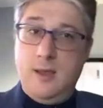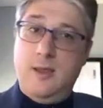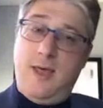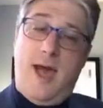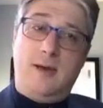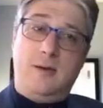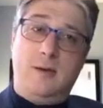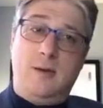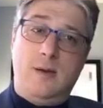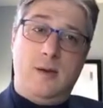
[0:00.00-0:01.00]
that
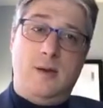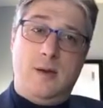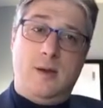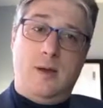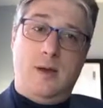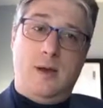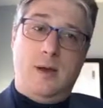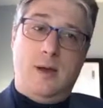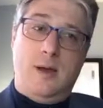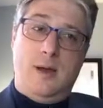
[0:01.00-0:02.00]

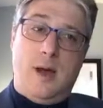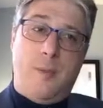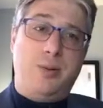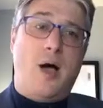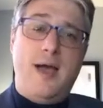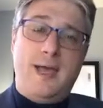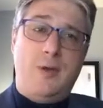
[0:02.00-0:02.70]
applying